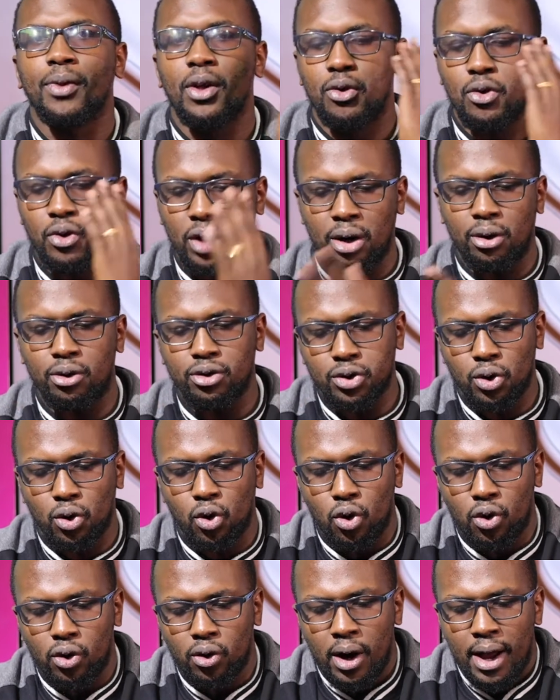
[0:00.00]
You can also
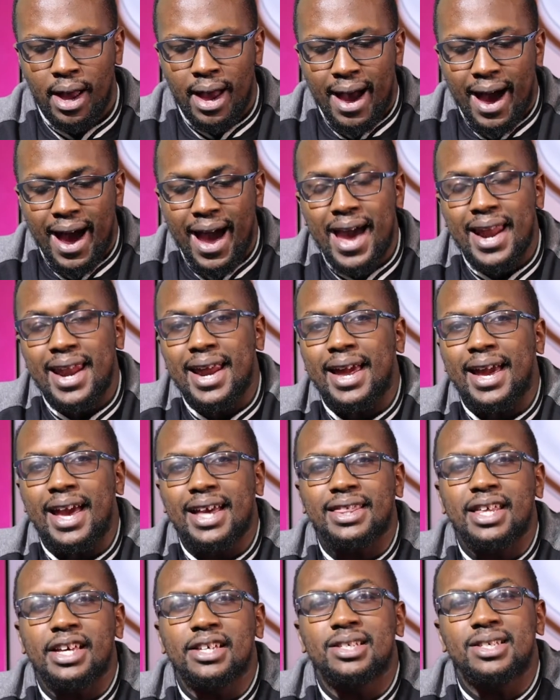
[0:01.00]
go ahead and
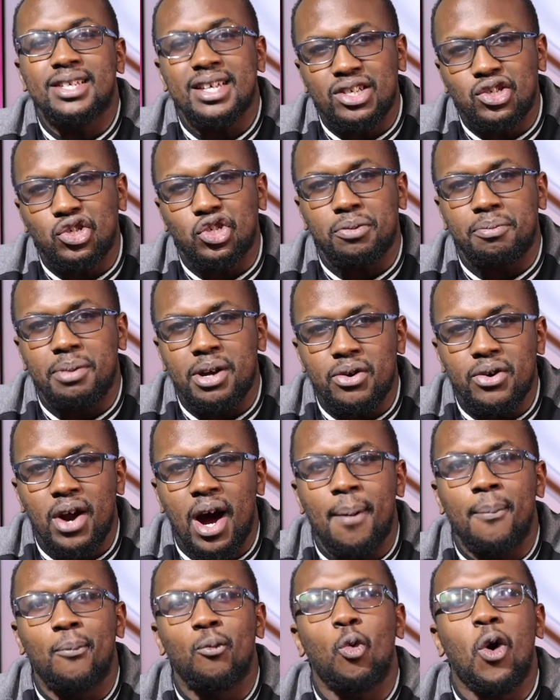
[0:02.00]
get the 6GB
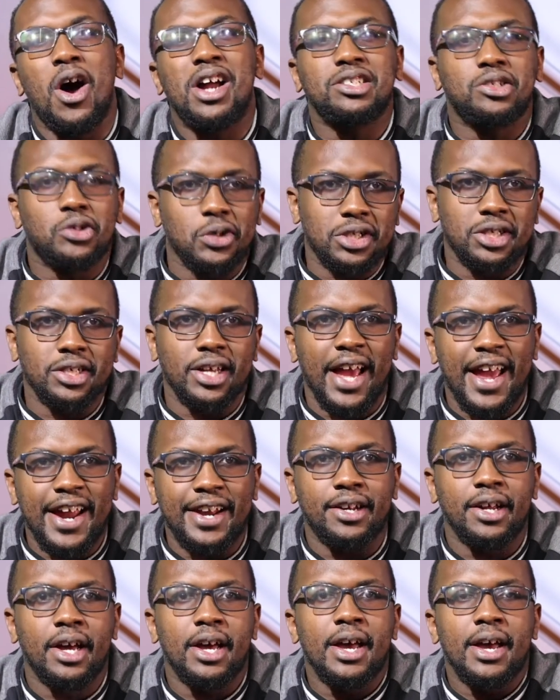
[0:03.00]
RAM,
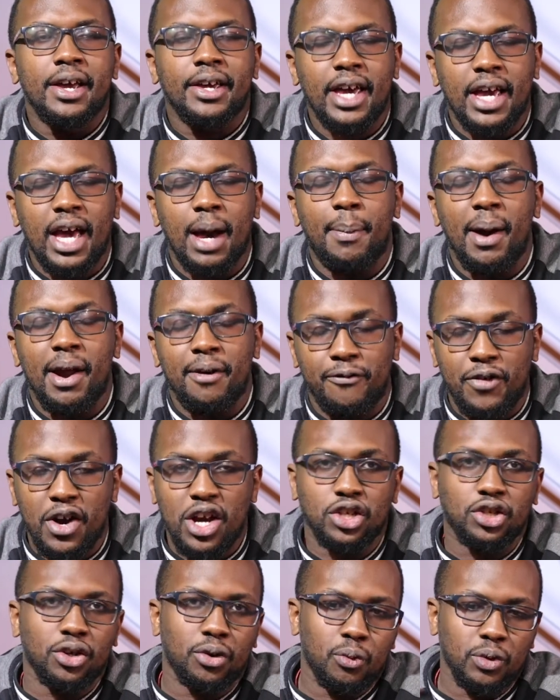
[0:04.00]
128GB
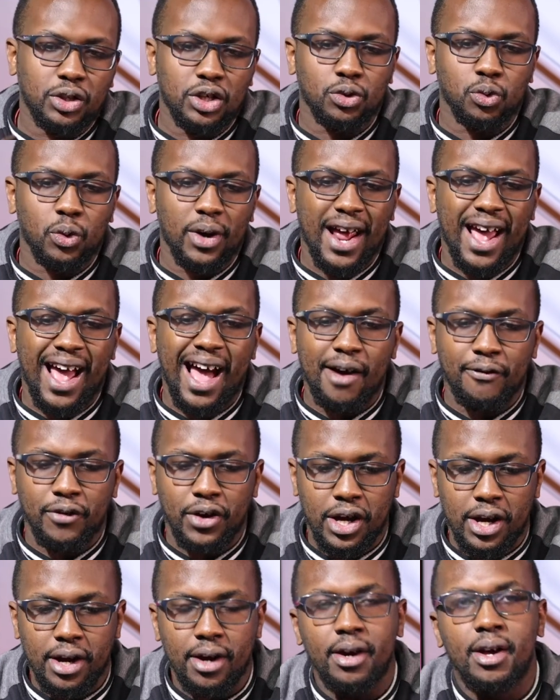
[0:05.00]
version, which is what I have
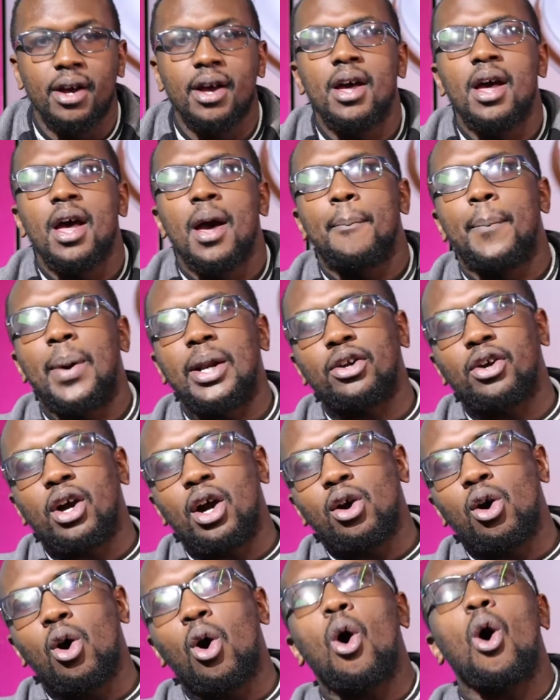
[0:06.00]
here. But you
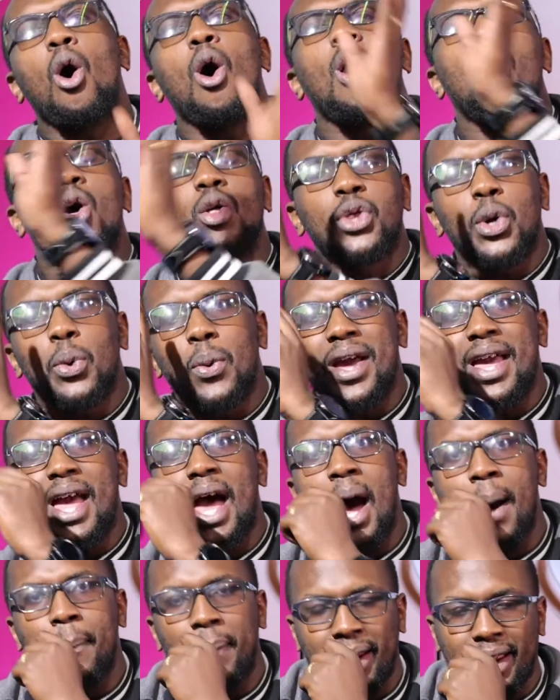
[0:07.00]
can go all the way
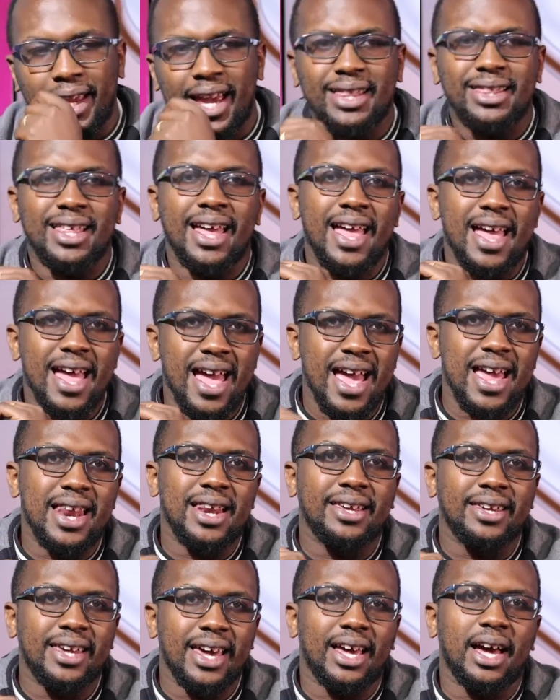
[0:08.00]
up and get the
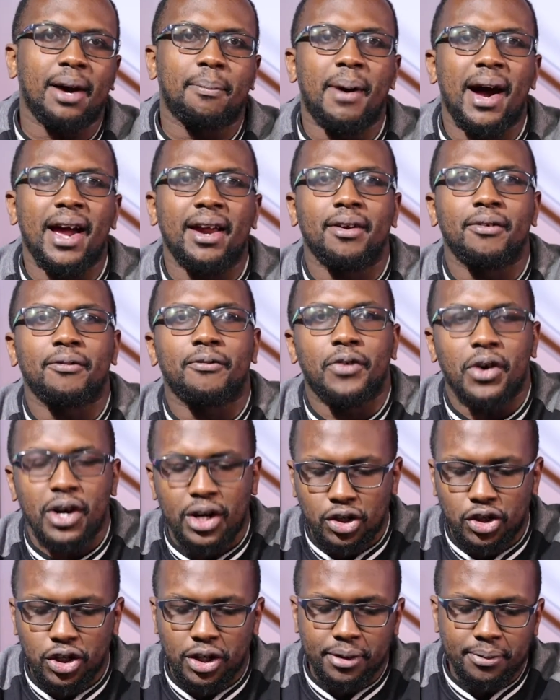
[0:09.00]
8GB
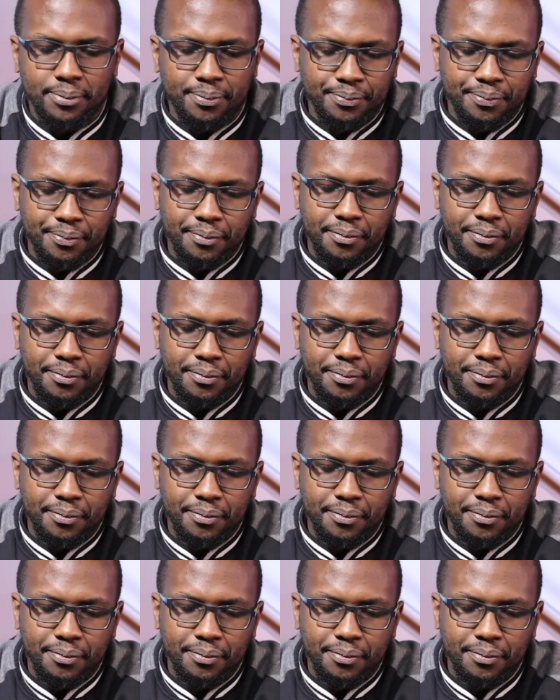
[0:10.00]
version